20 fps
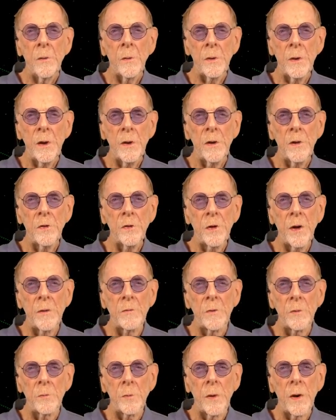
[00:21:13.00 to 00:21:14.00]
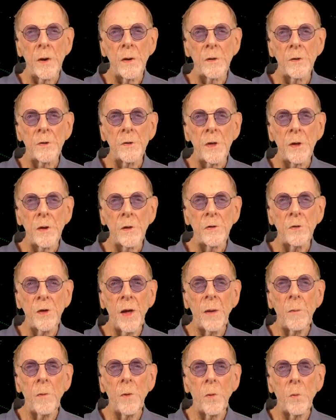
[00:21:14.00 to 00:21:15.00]
What I discovered was that a
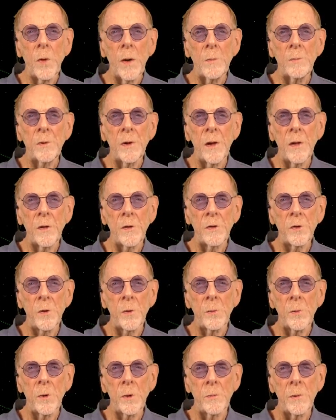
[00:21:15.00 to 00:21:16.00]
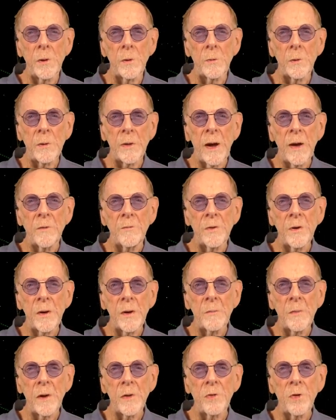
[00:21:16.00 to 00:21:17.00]
stable Webb telescope orbit relied
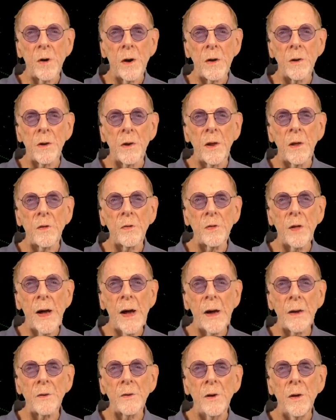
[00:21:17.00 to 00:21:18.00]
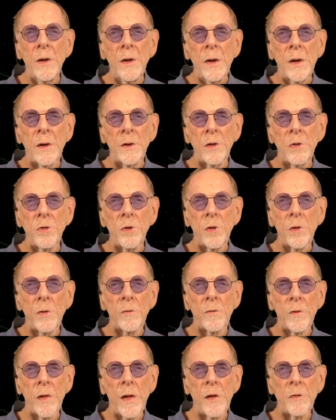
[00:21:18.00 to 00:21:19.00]
very much on an exact
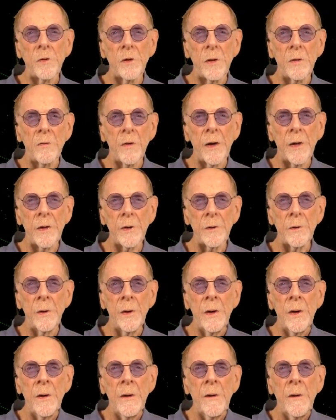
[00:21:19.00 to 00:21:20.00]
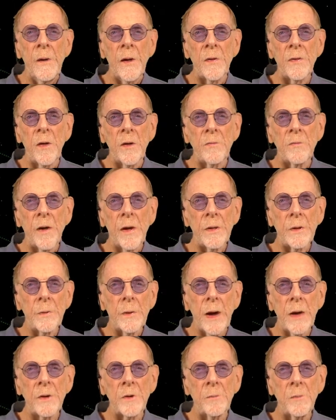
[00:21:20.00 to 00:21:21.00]
initial velocity value, and that
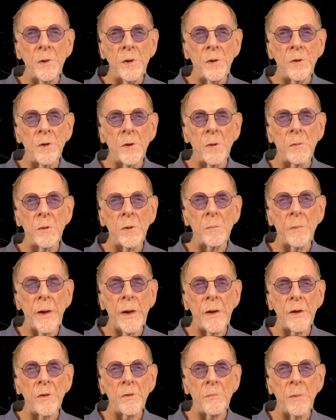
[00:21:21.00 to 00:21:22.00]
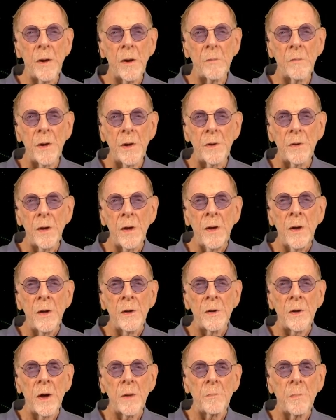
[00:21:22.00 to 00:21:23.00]
value had to be determined by experiment,
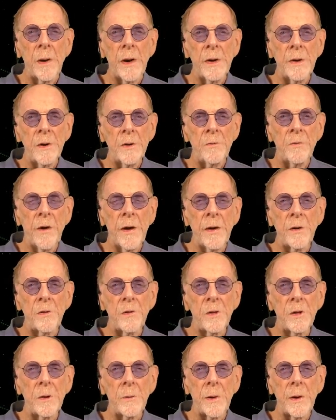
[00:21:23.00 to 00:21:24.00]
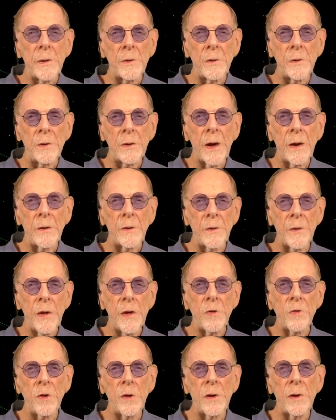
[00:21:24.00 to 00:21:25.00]
not by an advanced theoretical
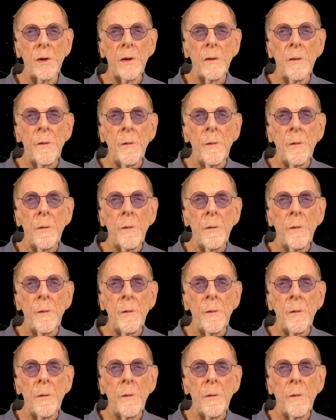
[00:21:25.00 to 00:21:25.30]
calculation.